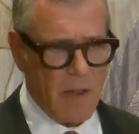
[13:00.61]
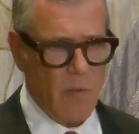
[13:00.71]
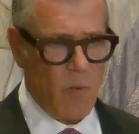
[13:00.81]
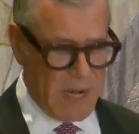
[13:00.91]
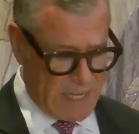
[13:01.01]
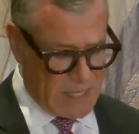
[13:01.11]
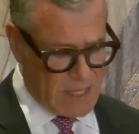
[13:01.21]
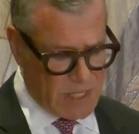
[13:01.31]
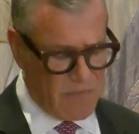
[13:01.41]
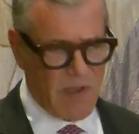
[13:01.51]
What is
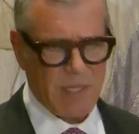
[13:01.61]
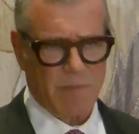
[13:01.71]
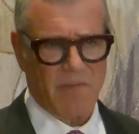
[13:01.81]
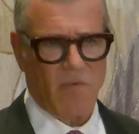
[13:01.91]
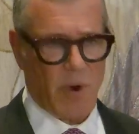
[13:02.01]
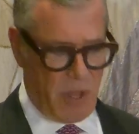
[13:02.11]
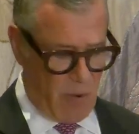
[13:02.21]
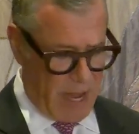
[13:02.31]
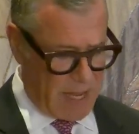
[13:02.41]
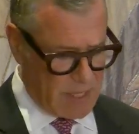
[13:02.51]
this investment for, you
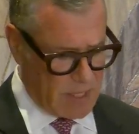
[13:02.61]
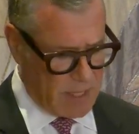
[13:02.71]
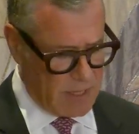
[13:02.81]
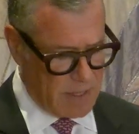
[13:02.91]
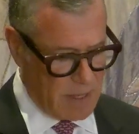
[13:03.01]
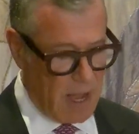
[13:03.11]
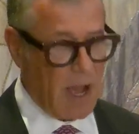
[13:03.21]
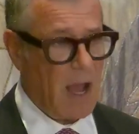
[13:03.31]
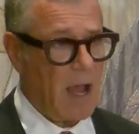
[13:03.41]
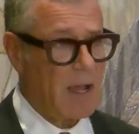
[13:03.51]
ask?
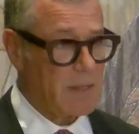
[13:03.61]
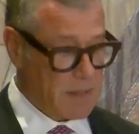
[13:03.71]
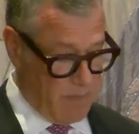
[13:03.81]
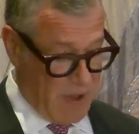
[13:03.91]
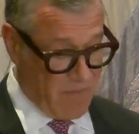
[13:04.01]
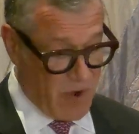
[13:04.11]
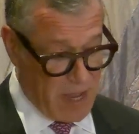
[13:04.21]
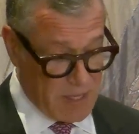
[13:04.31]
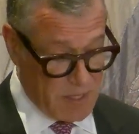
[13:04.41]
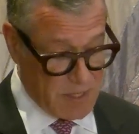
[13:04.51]
Ah, my
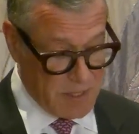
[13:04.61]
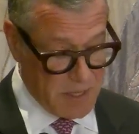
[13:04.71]
friends,